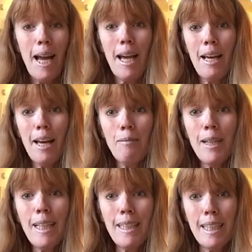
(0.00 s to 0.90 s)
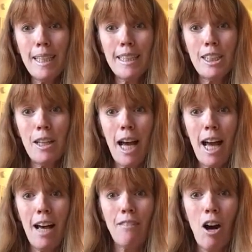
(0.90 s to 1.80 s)
And we need to
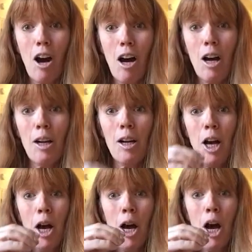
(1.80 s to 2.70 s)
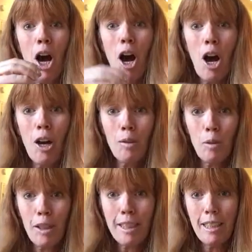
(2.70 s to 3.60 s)
have our
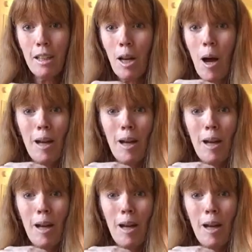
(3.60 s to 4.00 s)
hardworking